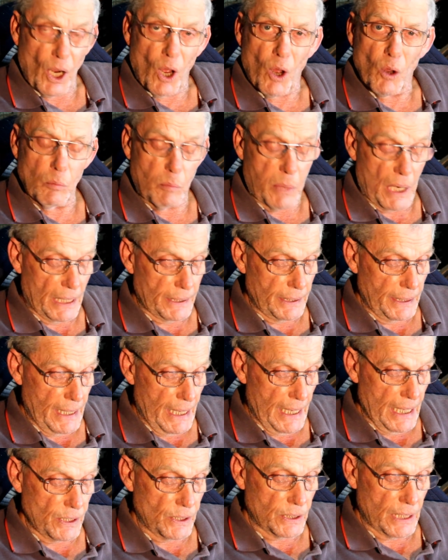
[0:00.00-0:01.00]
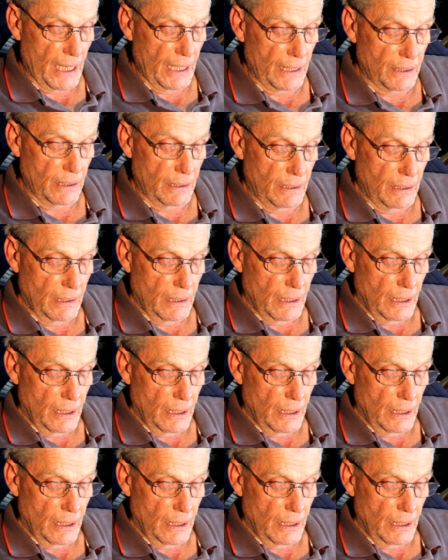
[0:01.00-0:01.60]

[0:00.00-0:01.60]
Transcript: old by today's standard,